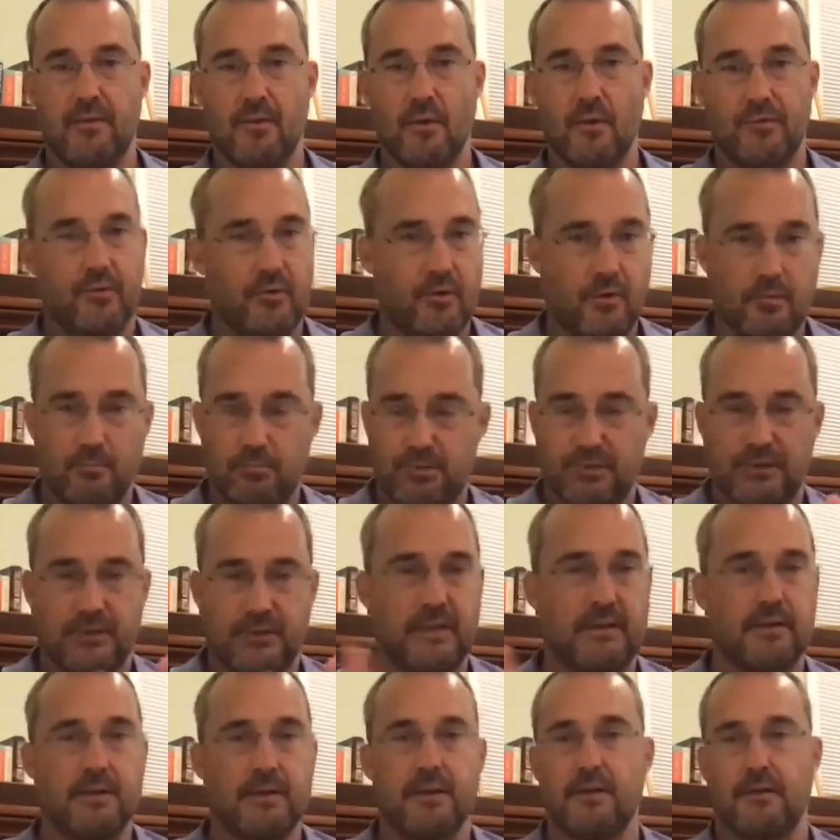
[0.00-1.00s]
Those are
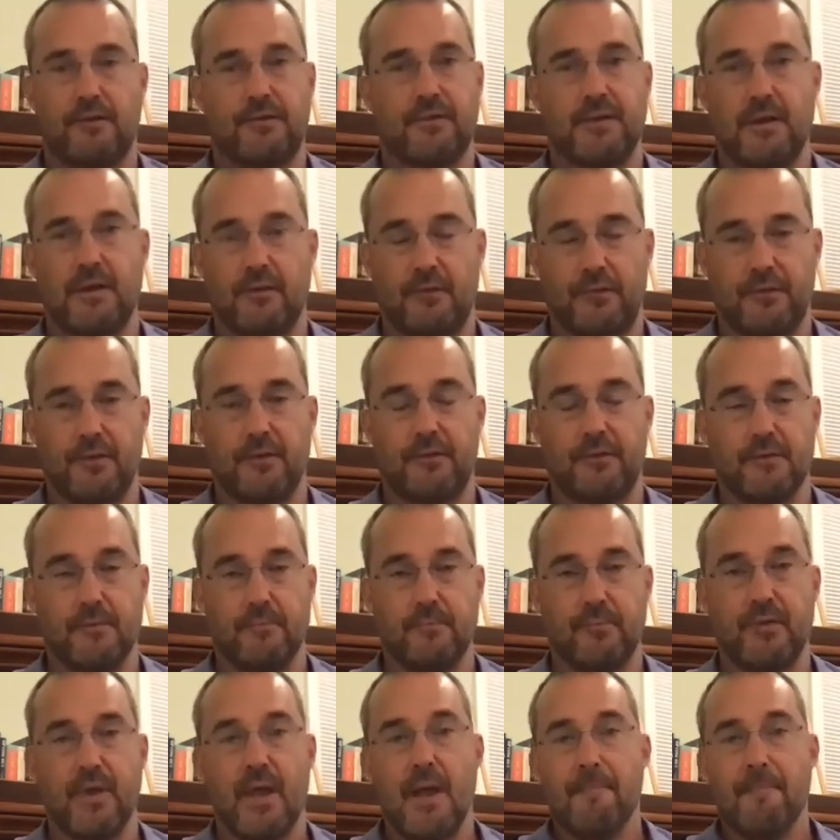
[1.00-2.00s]
completely distinct
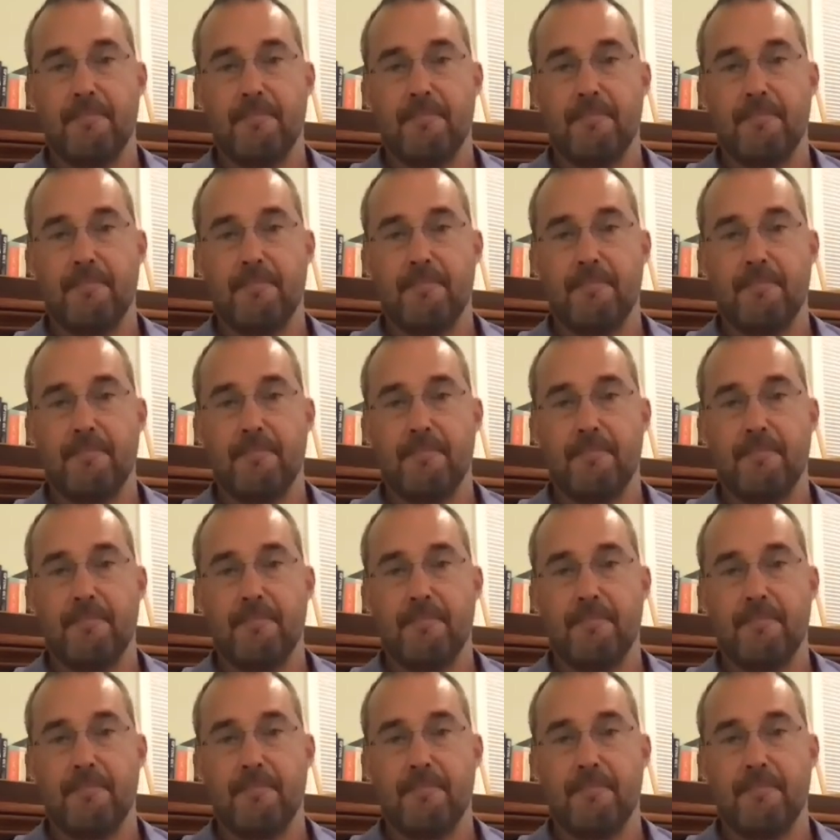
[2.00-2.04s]
systems.